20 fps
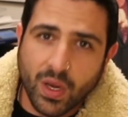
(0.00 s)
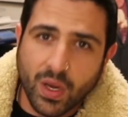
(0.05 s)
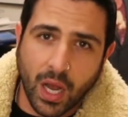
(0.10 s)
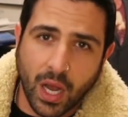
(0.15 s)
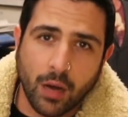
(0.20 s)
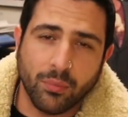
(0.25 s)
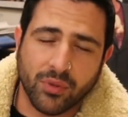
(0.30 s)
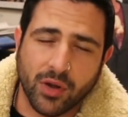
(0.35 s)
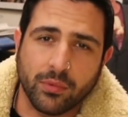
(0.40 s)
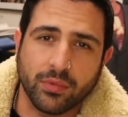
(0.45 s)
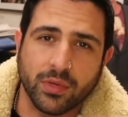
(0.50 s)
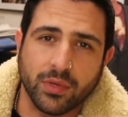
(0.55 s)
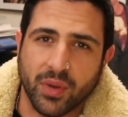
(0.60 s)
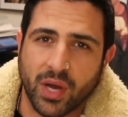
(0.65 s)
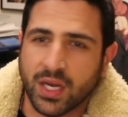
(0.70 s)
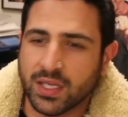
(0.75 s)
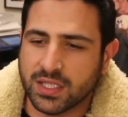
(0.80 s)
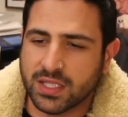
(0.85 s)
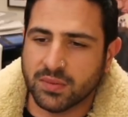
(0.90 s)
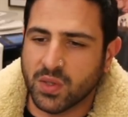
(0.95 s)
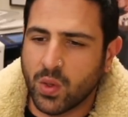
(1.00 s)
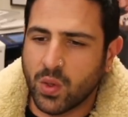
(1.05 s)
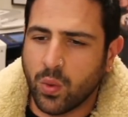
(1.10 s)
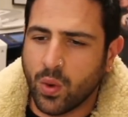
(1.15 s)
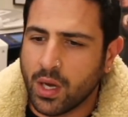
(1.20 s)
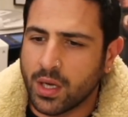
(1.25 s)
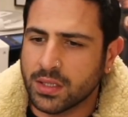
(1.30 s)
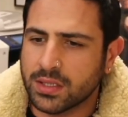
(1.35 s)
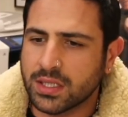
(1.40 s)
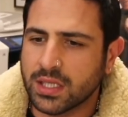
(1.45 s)
I'll probably buy some
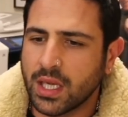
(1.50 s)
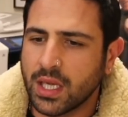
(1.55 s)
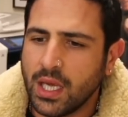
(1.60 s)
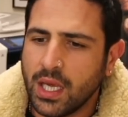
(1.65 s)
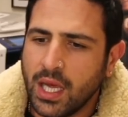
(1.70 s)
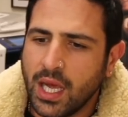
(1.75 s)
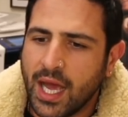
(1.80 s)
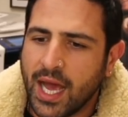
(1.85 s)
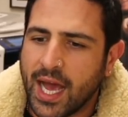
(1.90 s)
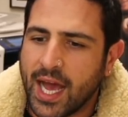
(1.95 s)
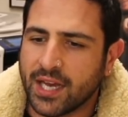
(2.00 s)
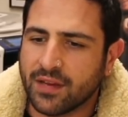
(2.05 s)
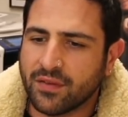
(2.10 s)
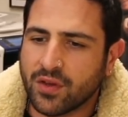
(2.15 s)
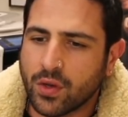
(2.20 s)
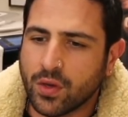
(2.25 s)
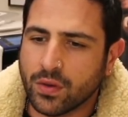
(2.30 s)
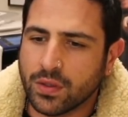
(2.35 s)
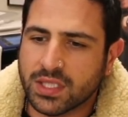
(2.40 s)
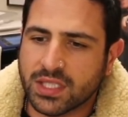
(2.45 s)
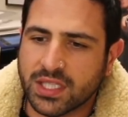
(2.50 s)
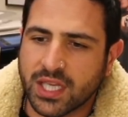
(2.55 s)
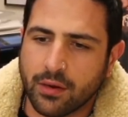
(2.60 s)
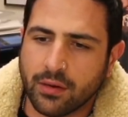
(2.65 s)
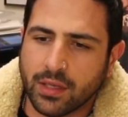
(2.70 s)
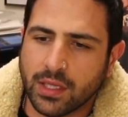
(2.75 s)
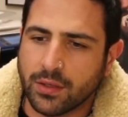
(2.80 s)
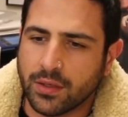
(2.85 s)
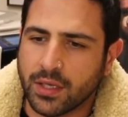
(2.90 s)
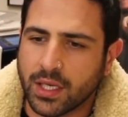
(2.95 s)
Quant. And of course,
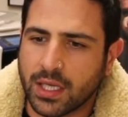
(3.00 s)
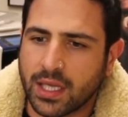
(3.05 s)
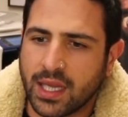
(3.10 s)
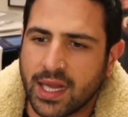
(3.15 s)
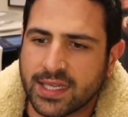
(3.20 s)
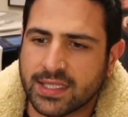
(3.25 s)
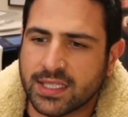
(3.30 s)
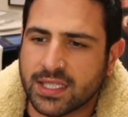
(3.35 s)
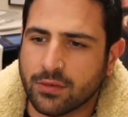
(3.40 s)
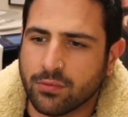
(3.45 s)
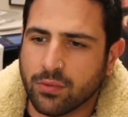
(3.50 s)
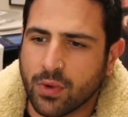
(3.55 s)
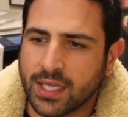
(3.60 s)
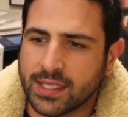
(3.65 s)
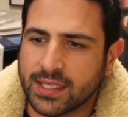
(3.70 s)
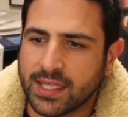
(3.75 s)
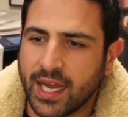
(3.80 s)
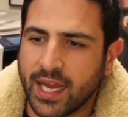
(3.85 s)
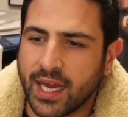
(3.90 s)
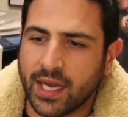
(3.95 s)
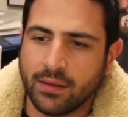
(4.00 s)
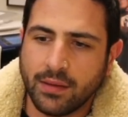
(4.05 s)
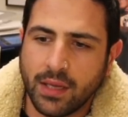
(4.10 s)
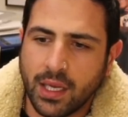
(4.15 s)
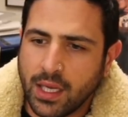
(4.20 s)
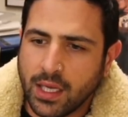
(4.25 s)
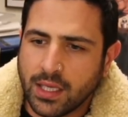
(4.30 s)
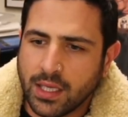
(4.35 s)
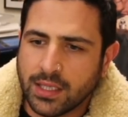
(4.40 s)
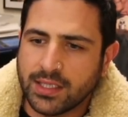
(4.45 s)
Terra Luna Classic right there,
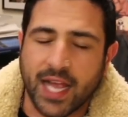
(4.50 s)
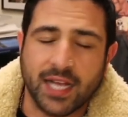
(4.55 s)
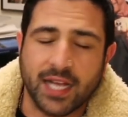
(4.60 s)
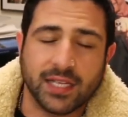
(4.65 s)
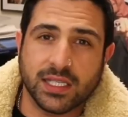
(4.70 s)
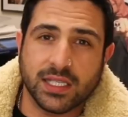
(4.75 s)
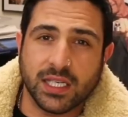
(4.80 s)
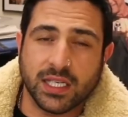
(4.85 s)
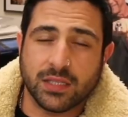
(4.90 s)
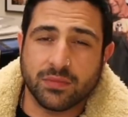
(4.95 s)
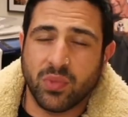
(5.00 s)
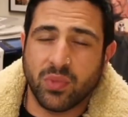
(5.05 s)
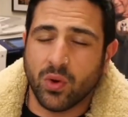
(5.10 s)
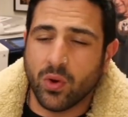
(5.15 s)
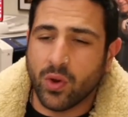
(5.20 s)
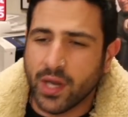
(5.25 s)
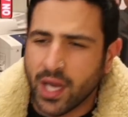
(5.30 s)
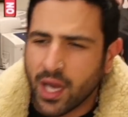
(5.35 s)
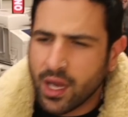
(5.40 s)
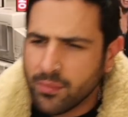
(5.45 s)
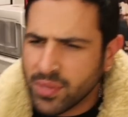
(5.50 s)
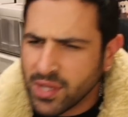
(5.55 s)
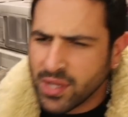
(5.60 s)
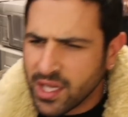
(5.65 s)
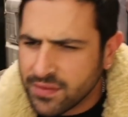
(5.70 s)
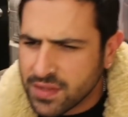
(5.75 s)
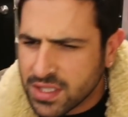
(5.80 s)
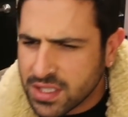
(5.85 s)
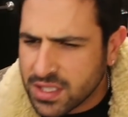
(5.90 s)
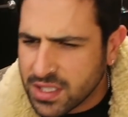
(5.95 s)
down 6 point. I
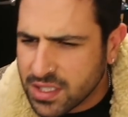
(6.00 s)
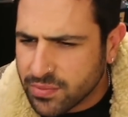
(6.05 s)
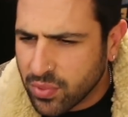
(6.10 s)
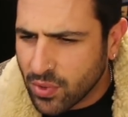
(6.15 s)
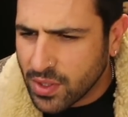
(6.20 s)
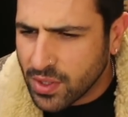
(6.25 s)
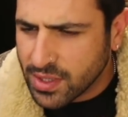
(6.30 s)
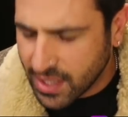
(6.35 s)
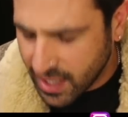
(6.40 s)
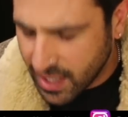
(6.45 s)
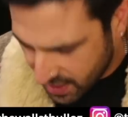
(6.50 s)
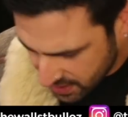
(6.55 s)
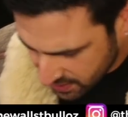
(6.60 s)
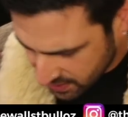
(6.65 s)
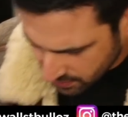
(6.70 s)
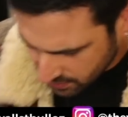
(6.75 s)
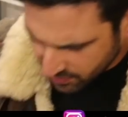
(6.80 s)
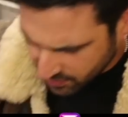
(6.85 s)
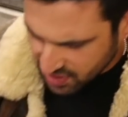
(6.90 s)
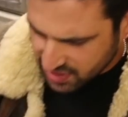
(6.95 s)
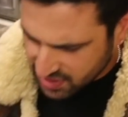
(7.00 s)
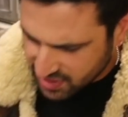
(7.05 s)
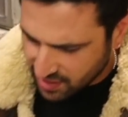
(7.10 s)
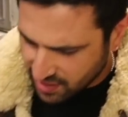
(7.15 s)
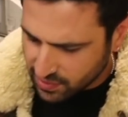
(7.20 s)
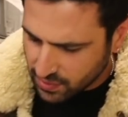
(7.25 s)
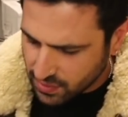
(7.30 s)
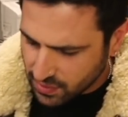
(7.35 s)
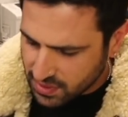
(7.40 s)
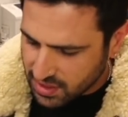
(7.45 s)
believe it's 6 point there. Let me just have
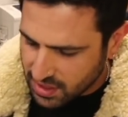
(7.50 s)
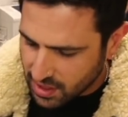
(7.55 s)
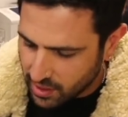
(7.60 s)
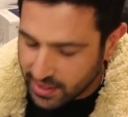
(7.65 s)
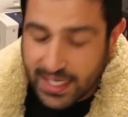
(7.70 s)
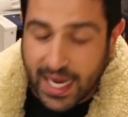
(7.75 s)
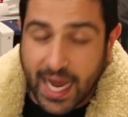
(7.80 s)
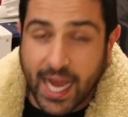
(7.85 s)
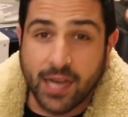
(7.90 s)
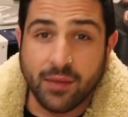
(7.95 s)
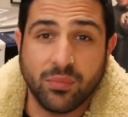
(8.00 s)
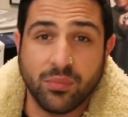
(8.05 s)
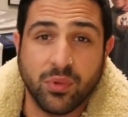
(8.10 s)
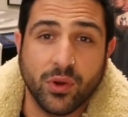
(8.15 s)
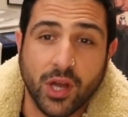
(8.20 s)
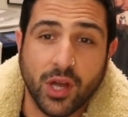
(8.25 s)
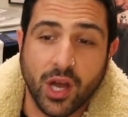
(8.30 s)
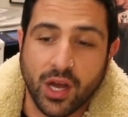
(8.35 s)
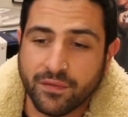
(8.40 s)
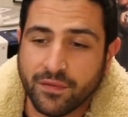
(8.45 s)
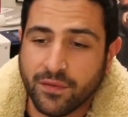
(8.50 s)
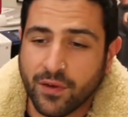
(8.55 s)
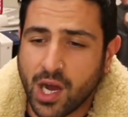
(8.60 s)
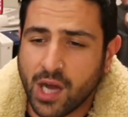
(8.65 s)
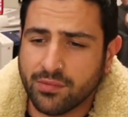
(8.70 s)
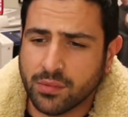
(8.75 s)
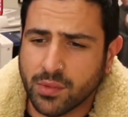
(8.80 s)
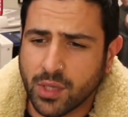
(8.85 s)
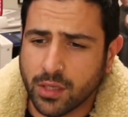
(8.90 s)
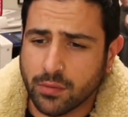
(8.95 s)
a look. Sorry, it's
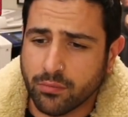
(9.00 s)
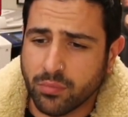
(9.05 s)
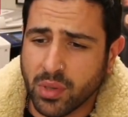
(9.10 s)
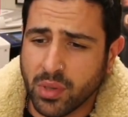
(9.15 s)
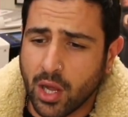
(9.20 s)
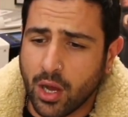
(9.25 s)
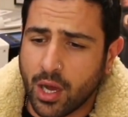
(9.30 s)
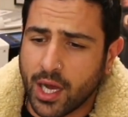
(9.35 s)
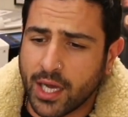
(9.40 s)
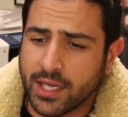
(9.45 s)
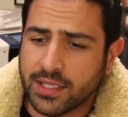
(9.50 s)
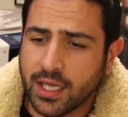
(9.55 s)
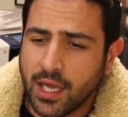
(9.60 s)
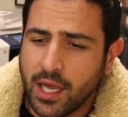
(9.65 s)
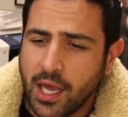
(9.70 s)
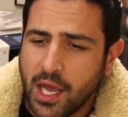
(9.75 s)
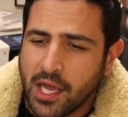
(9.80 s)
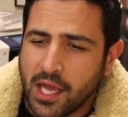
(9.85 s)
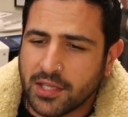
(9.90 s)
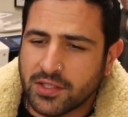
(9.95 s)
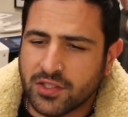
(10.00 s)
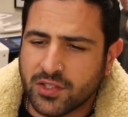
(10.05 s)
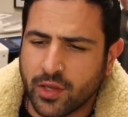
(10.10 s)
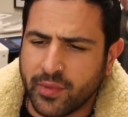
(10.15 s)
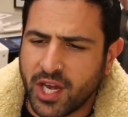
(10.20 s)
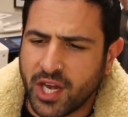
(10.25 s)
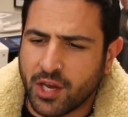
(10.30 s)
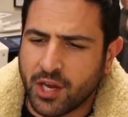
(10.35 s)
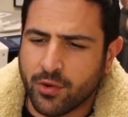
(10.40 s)
8.95. I'm going blind. Too many